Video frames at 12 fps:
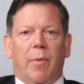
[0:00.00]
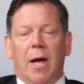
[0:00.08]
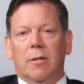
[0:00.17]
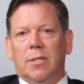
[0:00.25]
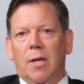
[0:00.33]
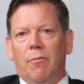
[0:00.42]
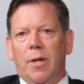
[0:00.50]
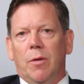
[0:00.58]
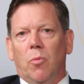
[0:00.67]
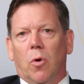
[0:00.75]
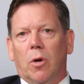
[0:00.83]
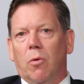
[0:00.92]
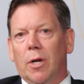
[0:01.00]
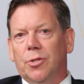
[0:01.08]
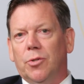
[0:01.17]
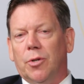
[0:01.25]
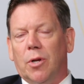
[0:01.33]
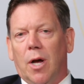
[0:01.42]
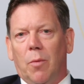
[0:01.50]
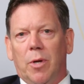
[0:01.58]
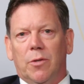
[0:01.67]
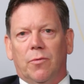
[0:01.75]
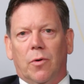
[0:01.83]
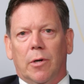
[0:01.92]
pilots have any more questions or
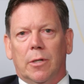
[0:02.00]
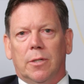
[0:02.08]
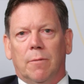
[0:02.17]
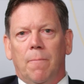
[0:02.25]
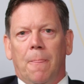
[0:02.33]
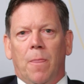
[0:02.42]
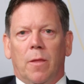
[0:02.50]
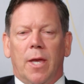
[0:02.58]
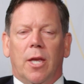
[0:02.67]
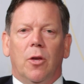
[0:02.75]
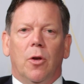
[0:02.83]
comments for us, they can